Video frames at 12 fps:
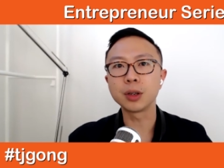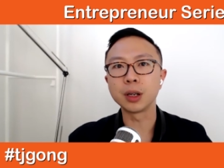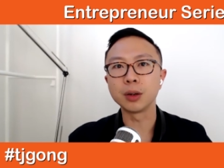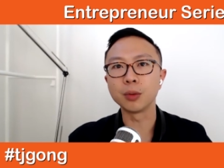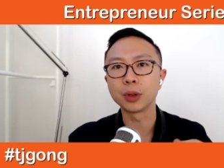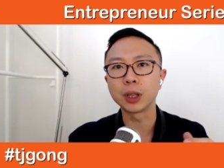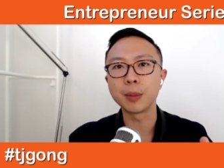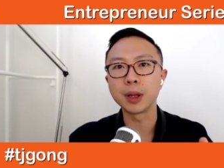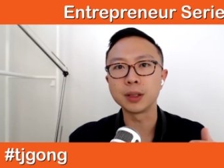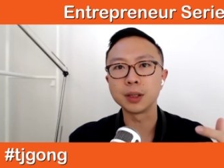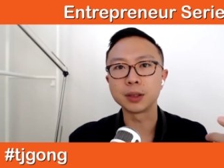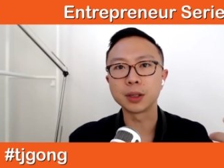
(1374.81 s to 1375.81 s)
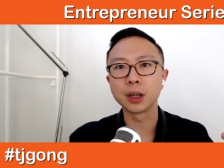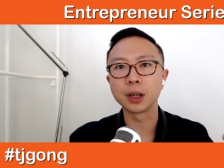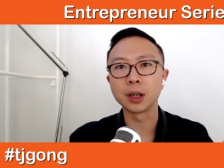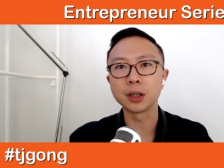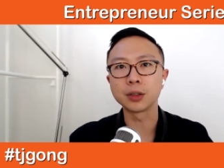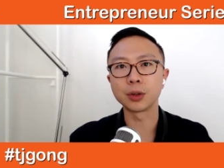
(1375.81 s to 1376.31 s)
And what that means is
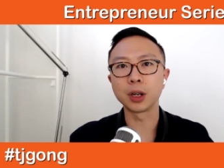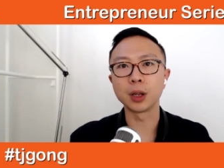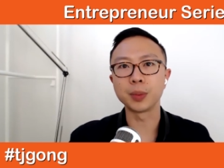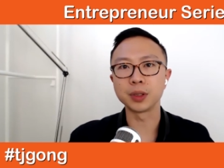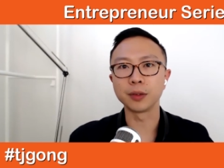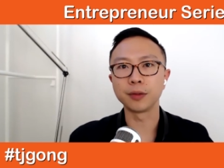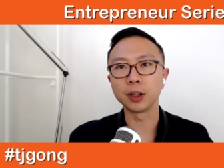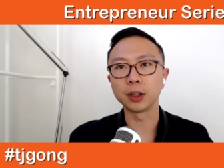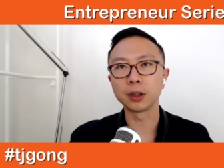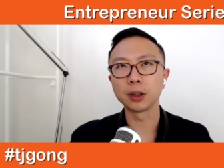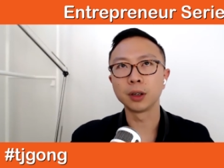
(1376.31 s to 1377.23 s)
Australia Pacific.